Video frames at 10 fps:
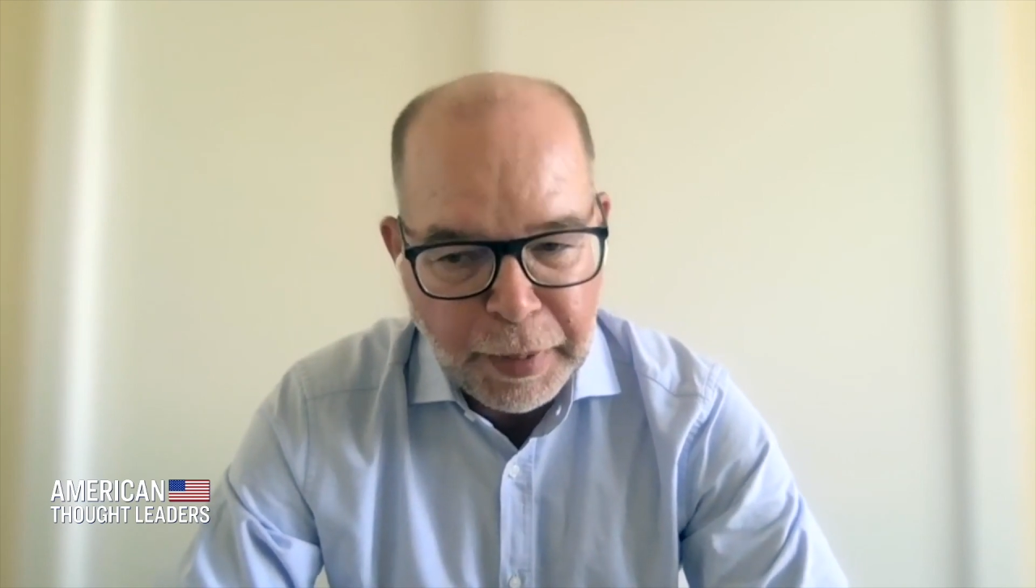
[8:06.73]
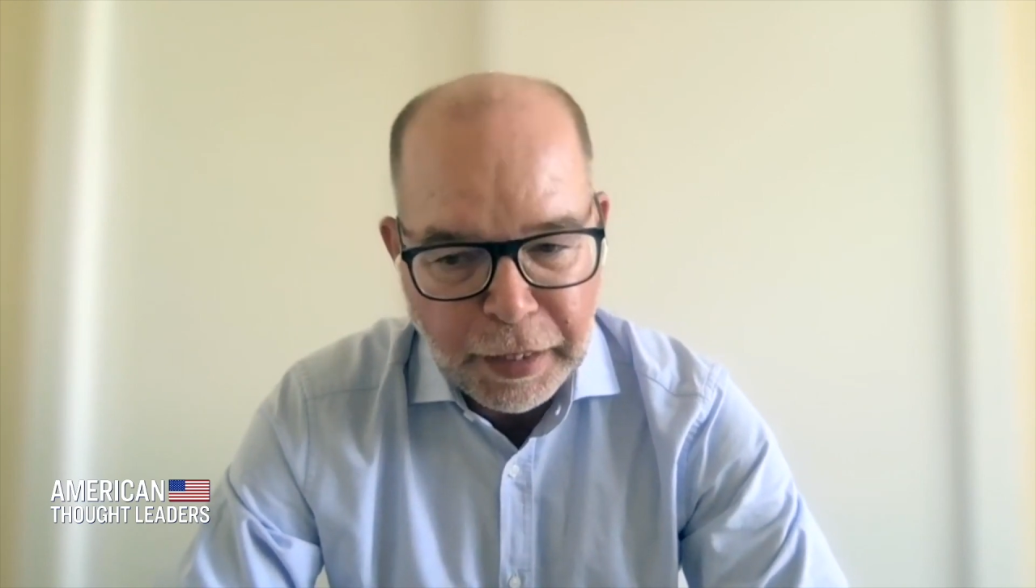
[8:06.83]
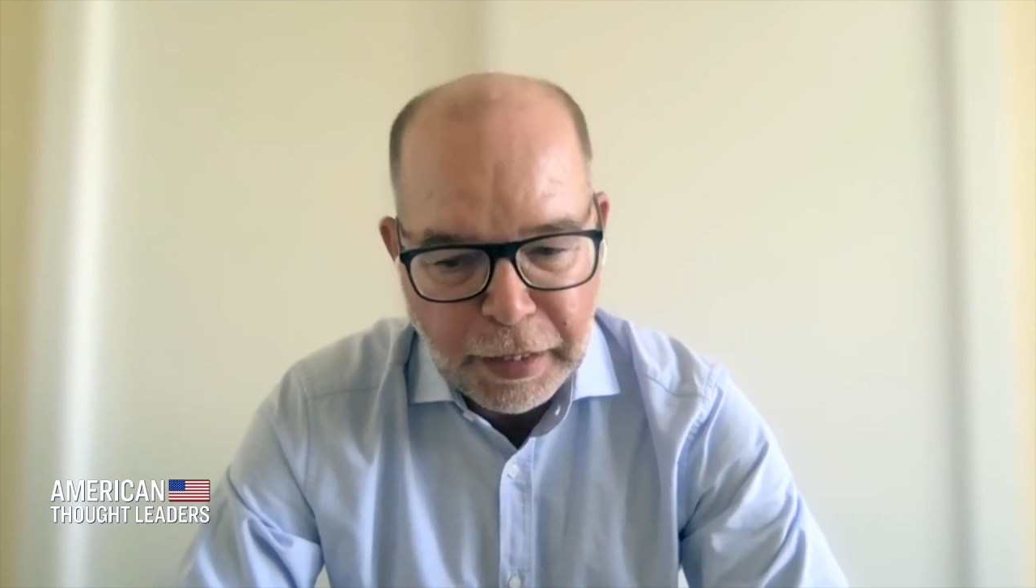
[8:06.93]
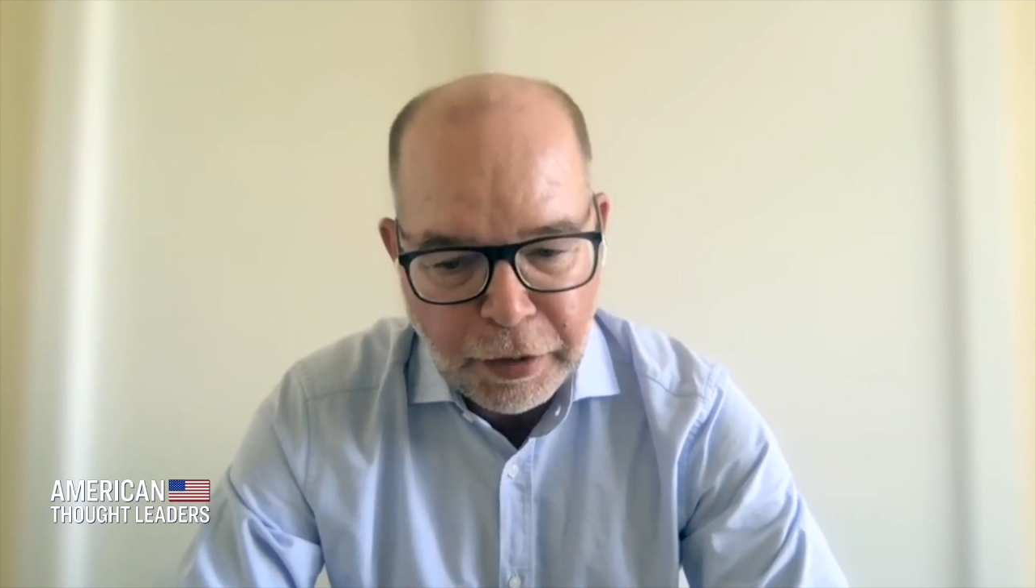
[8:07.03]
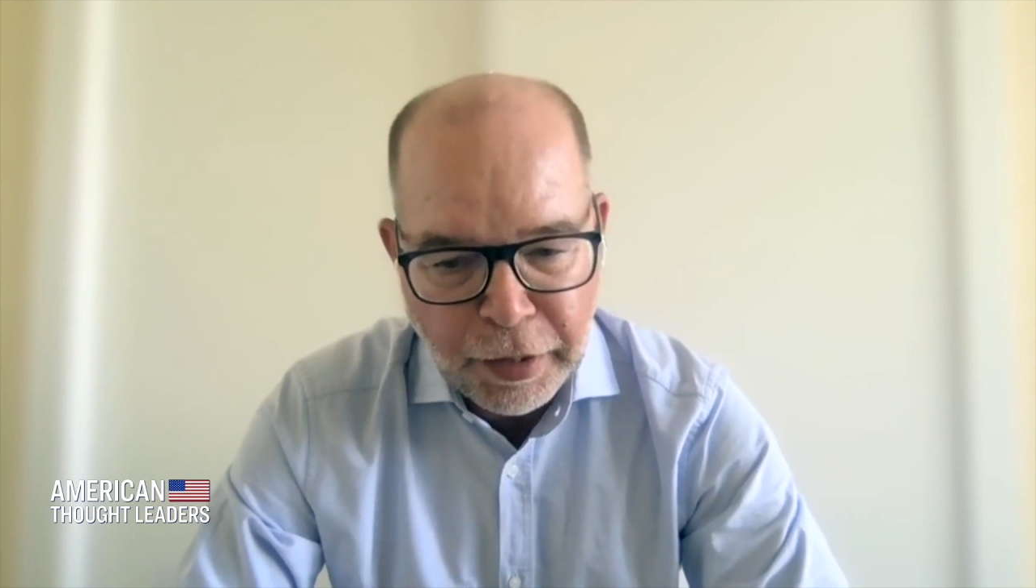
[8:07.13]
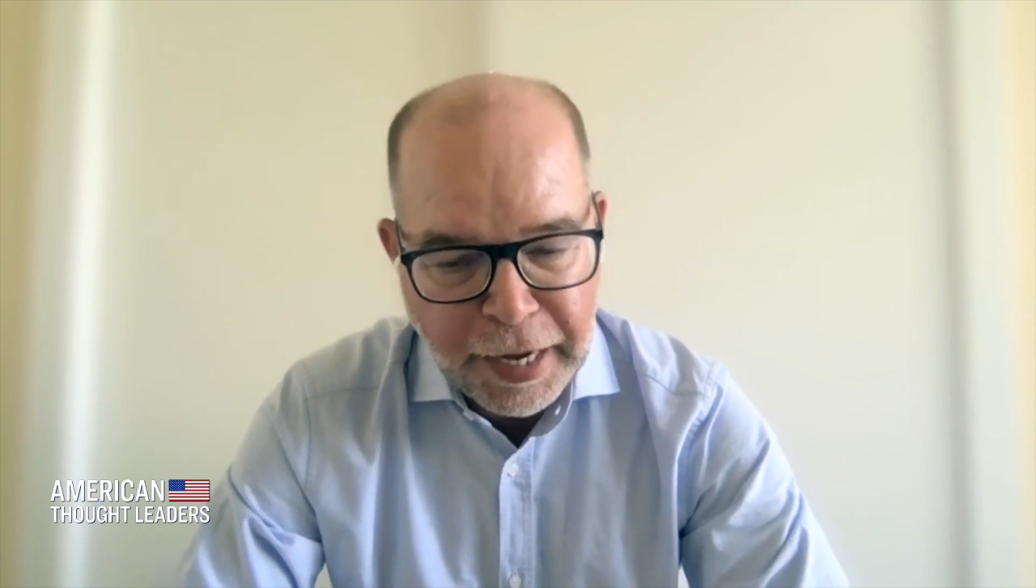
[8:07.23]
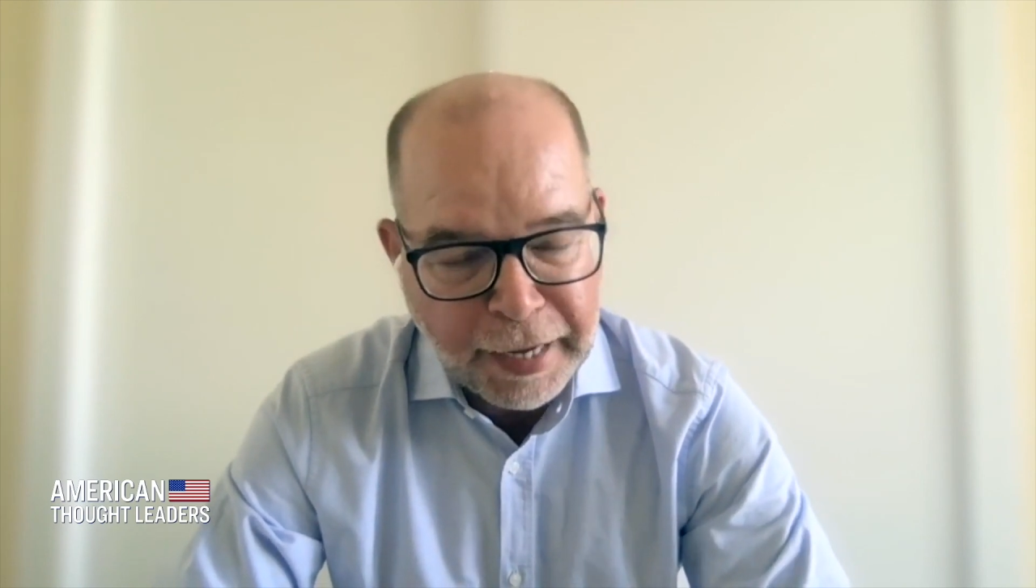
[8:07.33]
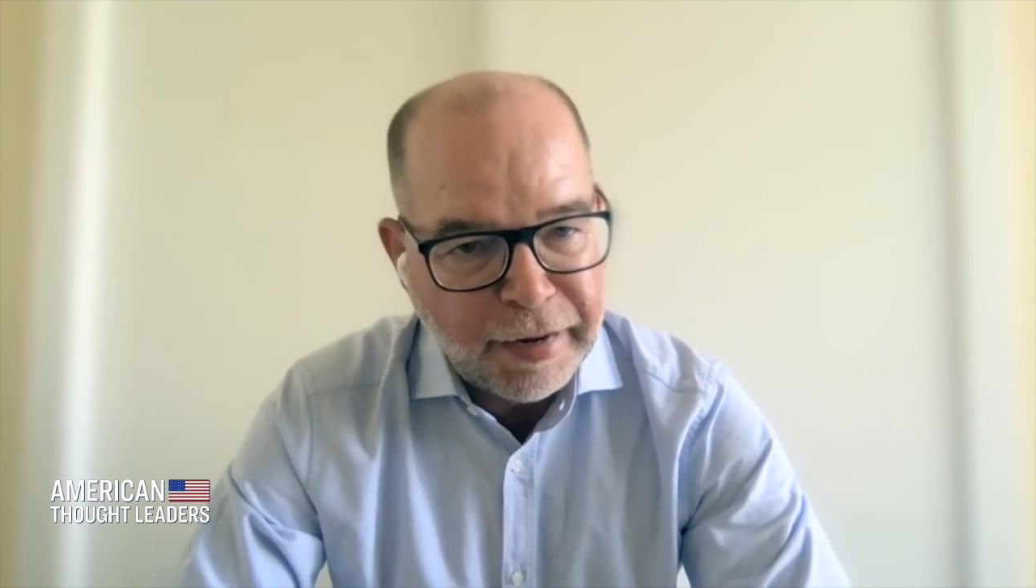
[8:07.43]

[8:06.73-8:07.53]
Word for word: I mean, you can't